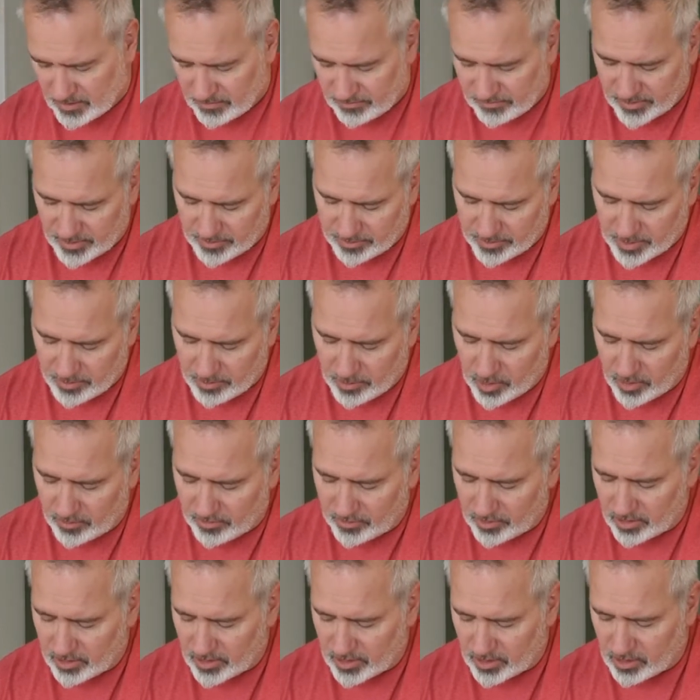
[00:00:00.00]
Flip them
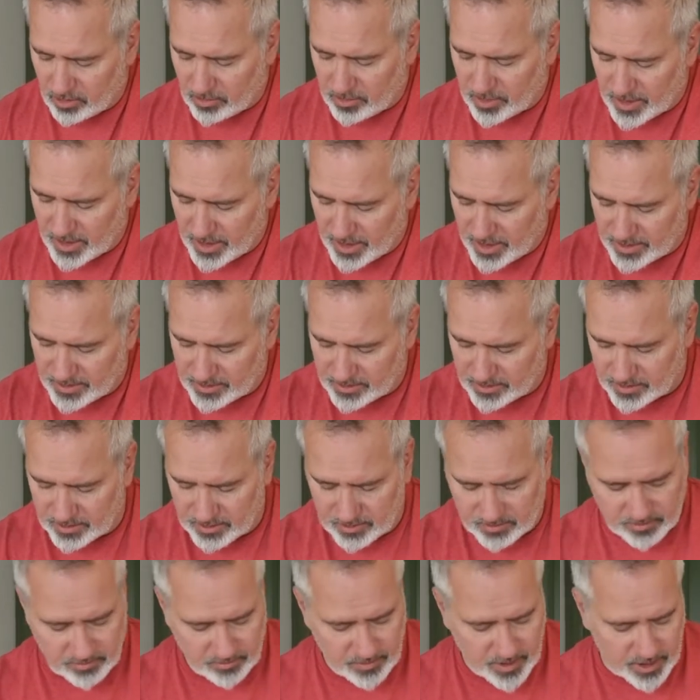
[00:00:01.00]
over a little bit.
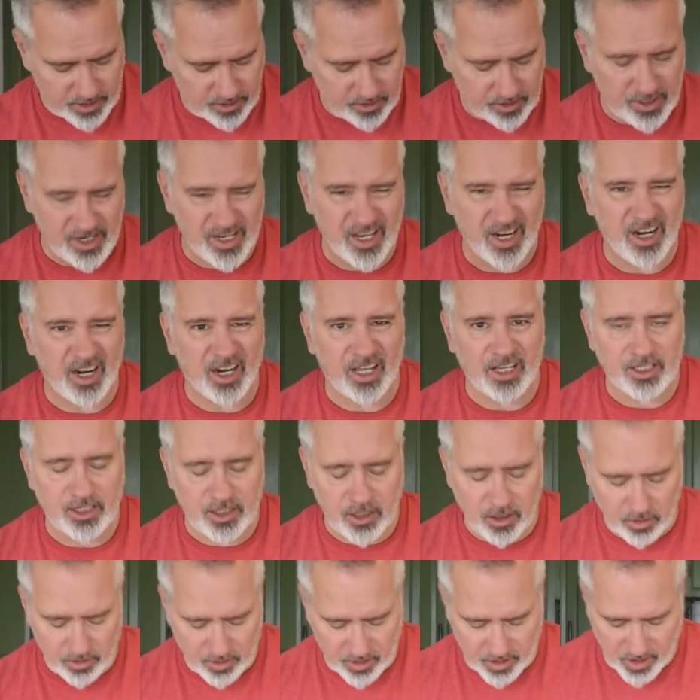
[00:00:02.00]
Make sure you get a nice
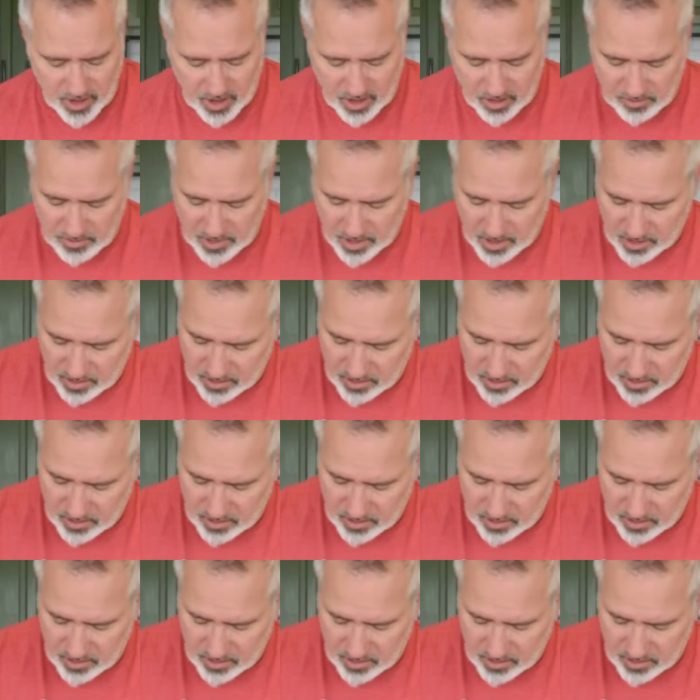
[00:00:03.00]
coating on them.